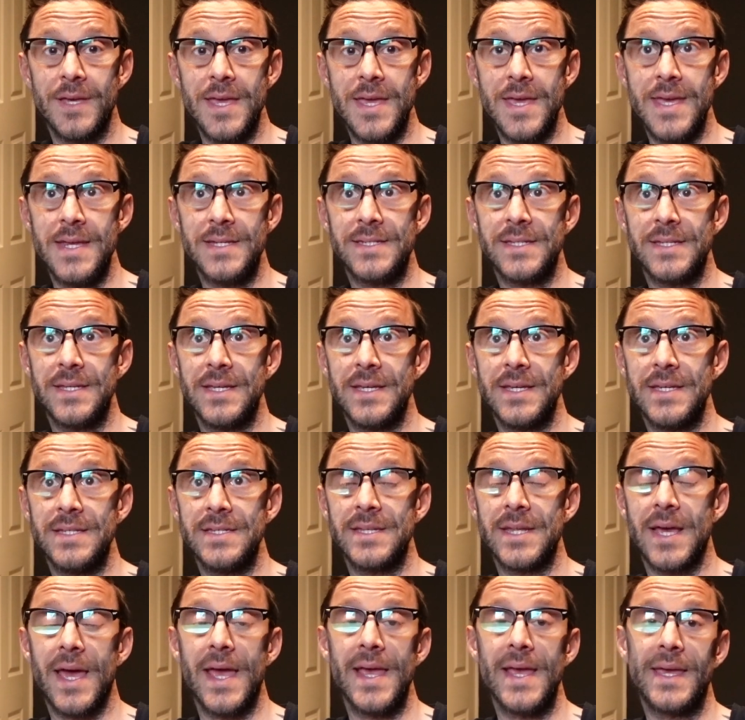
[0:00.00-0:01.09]
It
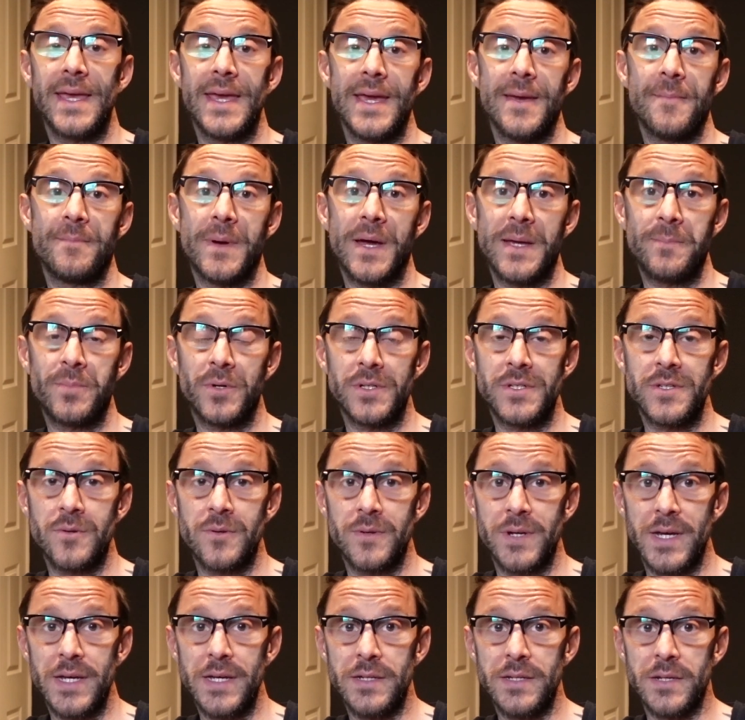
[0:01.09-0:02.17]
is a kit made by
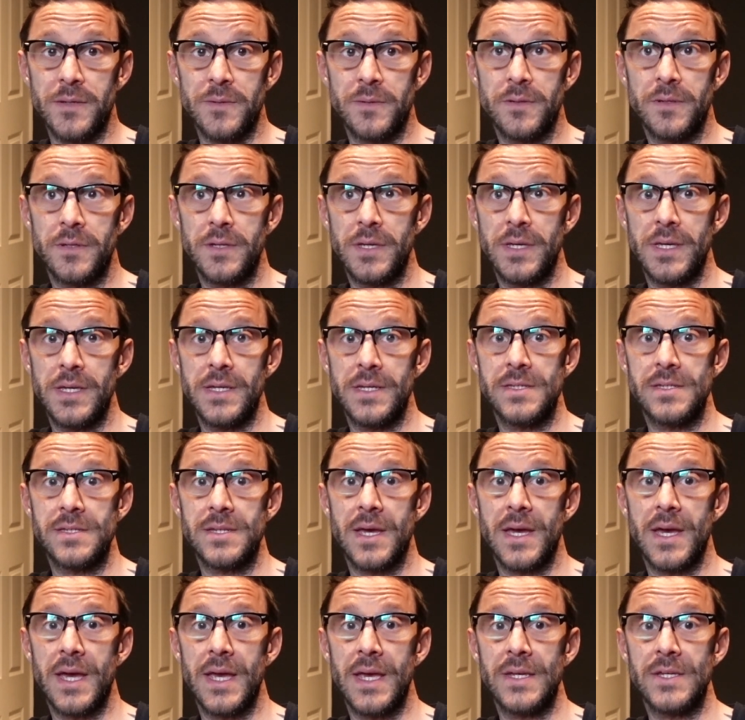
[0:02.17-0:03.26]
Tornado. It is
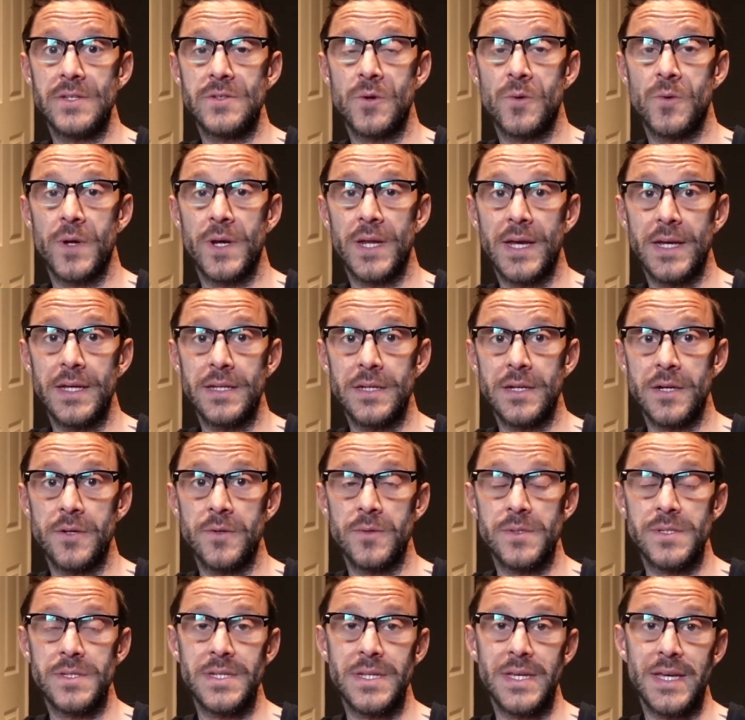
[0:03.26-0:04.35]
a Tornado
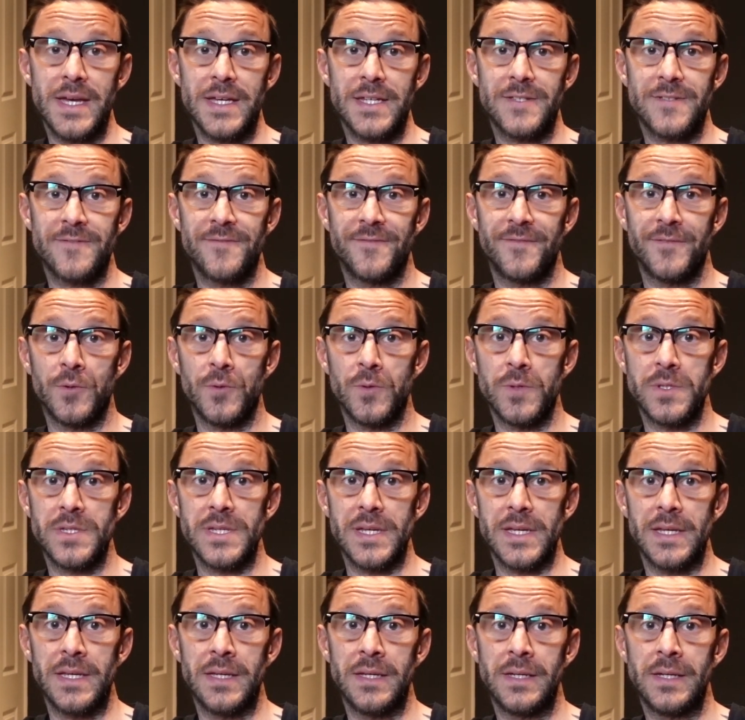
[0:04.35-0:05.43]

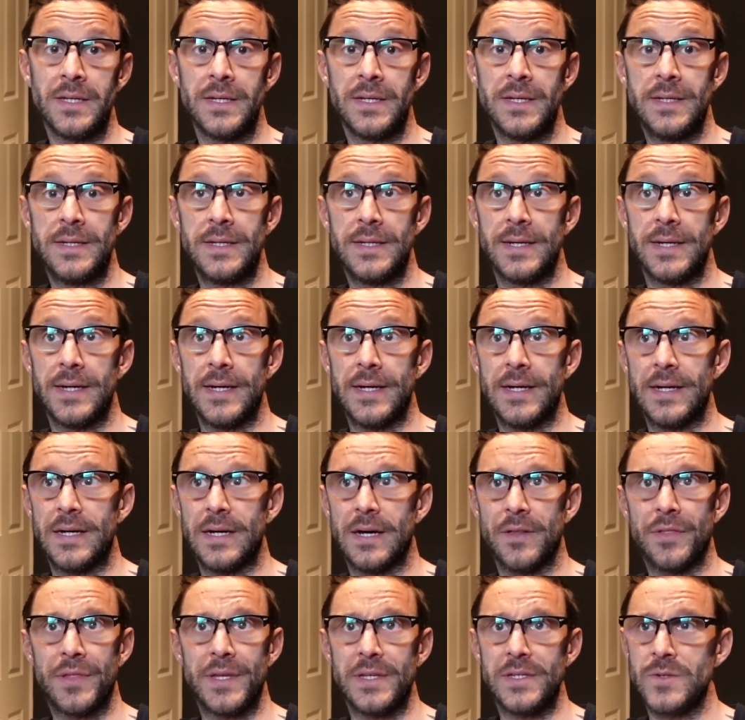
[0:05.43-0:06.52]
TS40. I
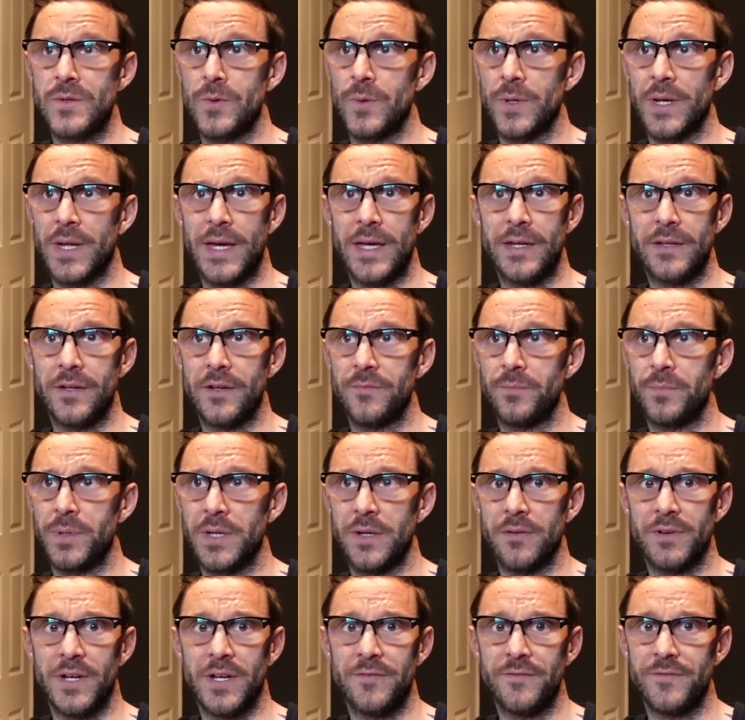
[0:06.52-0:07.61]
think Tornado have been
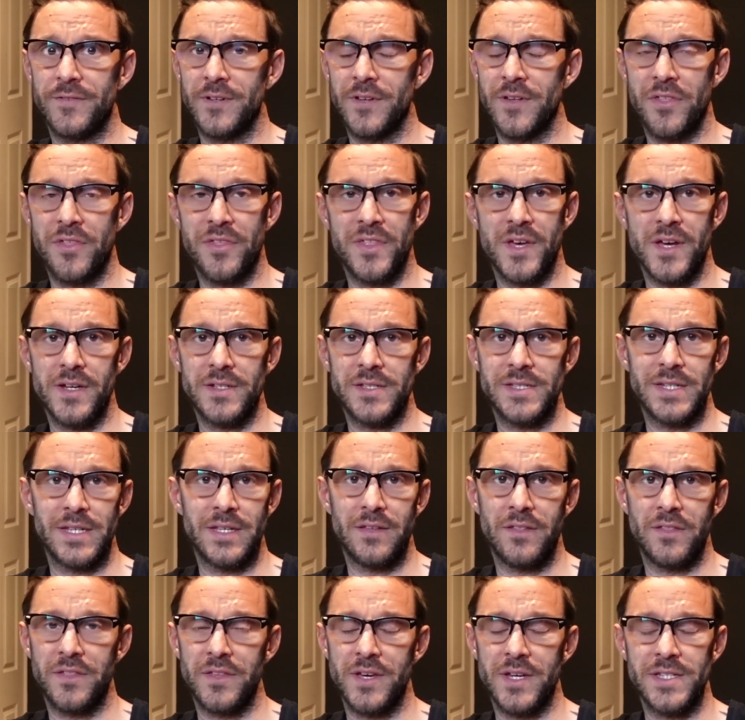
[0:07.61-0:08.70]
around for 30,
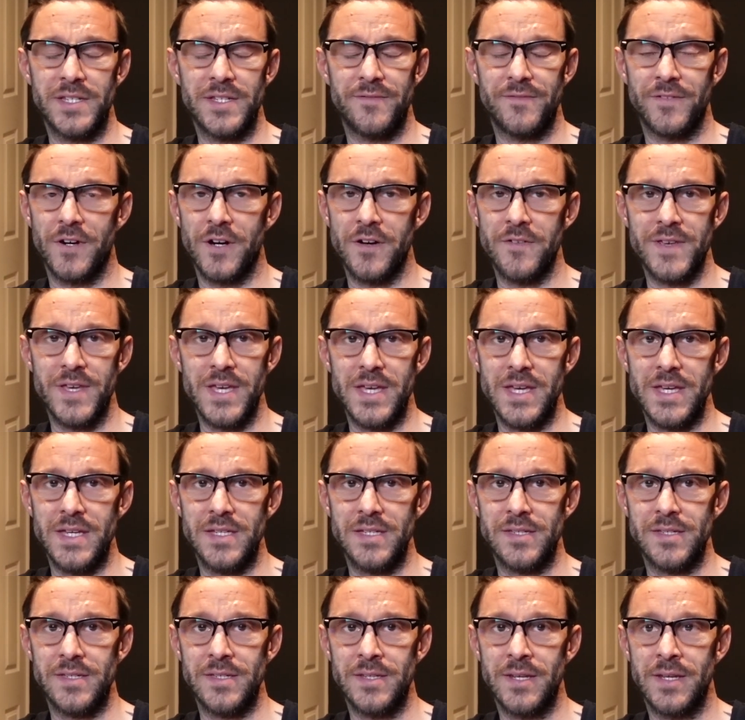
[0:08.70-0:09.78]
35
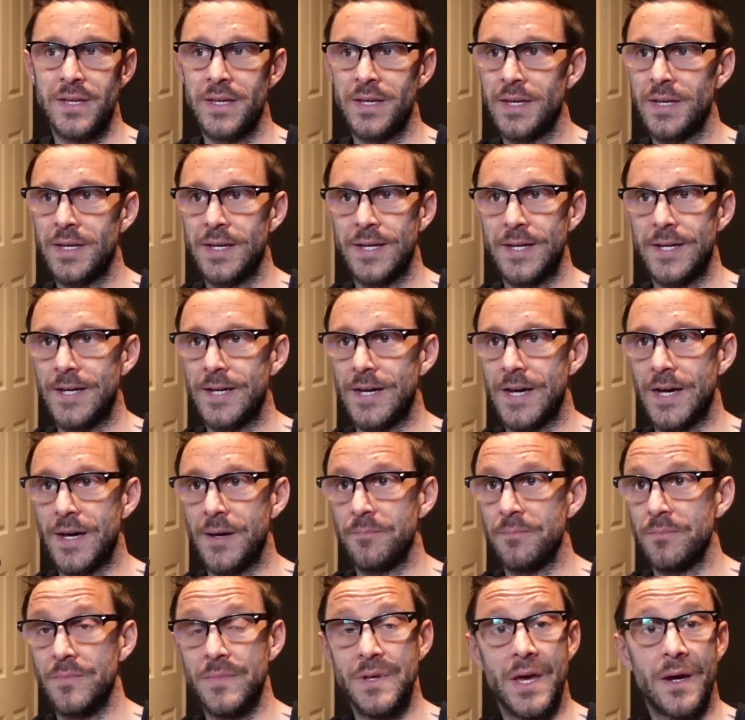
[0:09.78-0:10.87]
years.
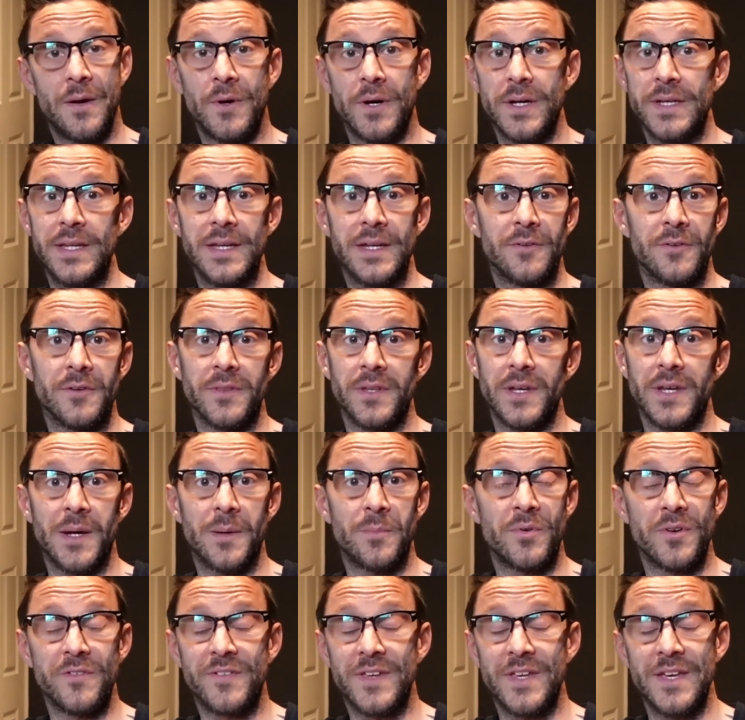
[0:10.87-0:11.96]
No idea on the
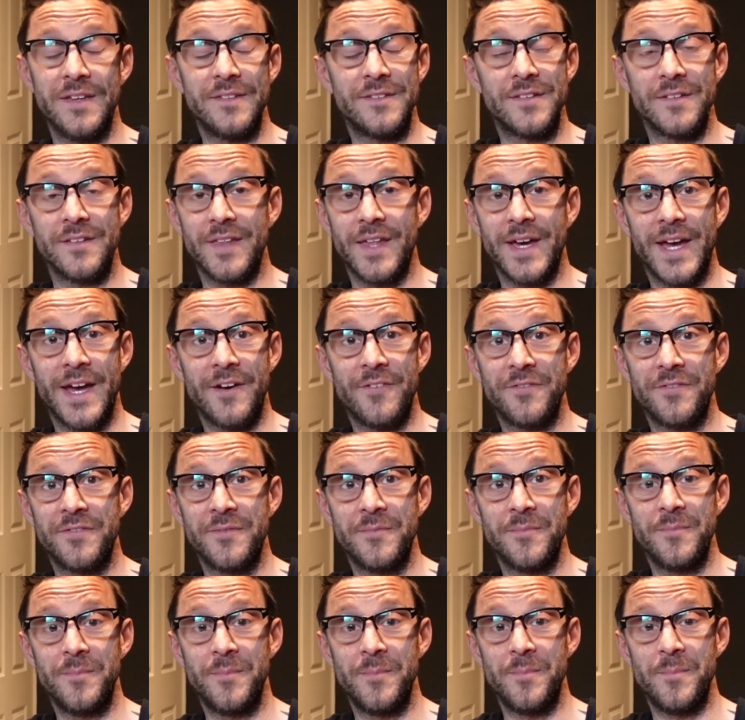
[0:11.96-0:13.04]
number of kits that they have
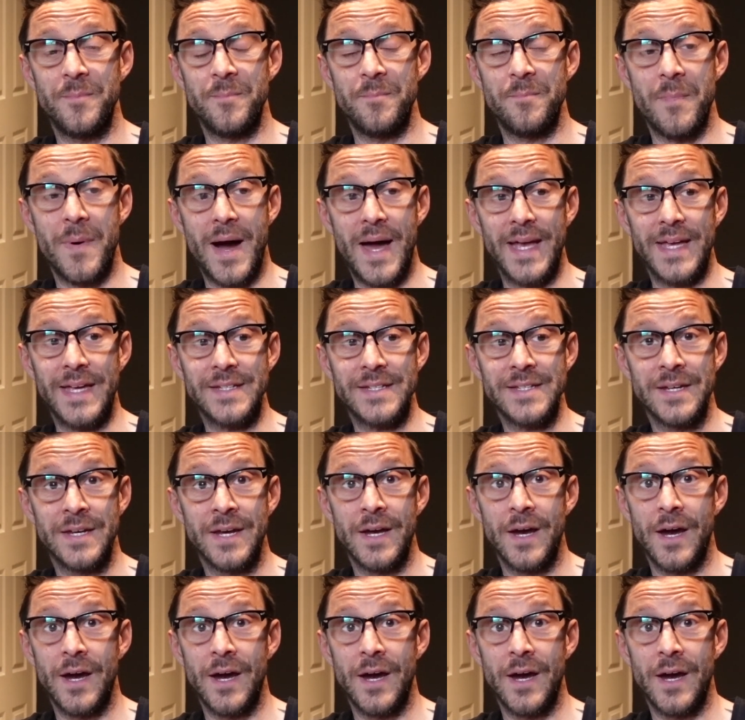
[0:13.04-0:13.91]
made.